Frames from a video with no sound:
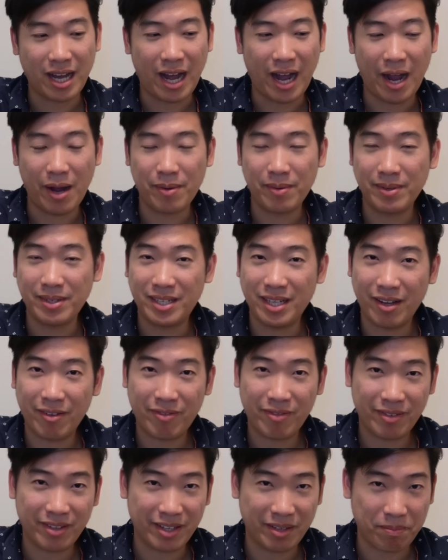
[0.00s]
I would
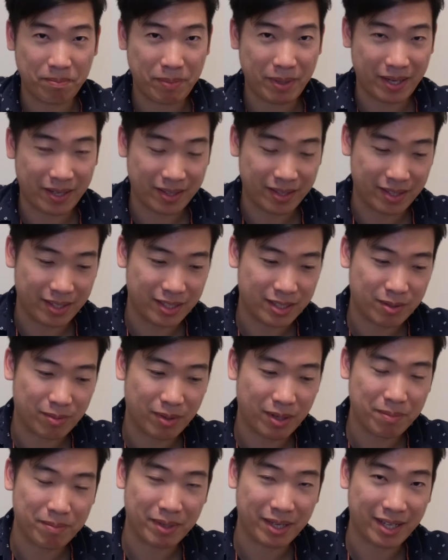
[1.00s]
definitely pick this
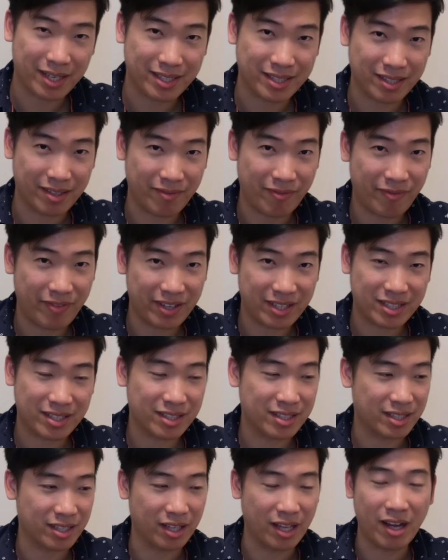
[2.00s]
one because it
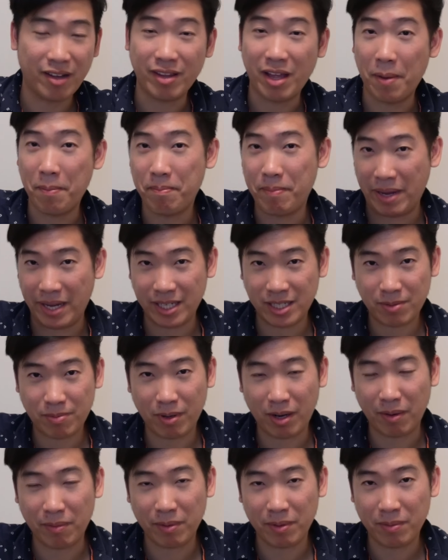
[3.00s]
fixes a lot of that bass
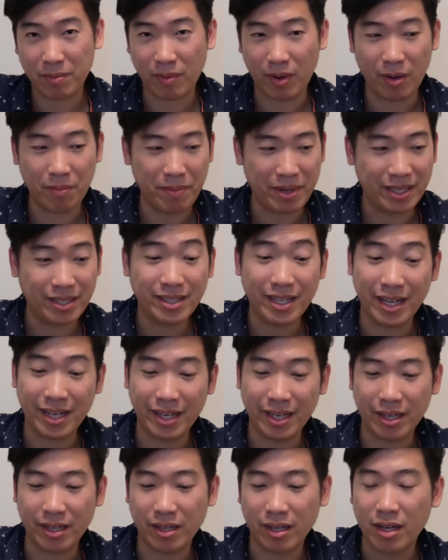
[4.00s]
problem while
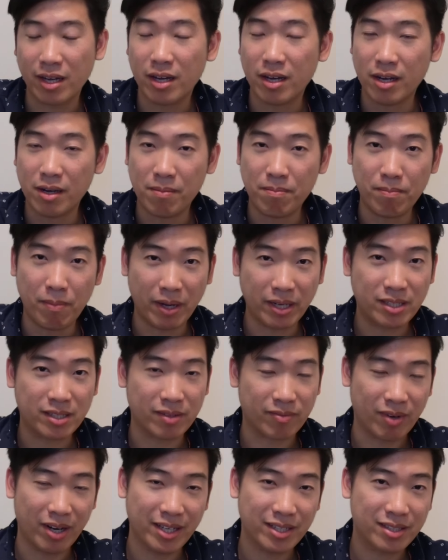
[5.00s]
maintaining much
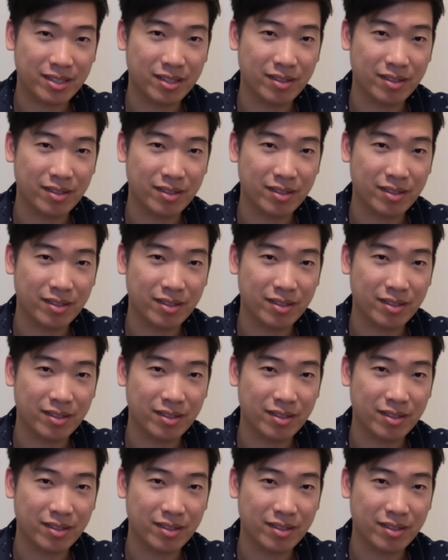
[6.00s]
of the rest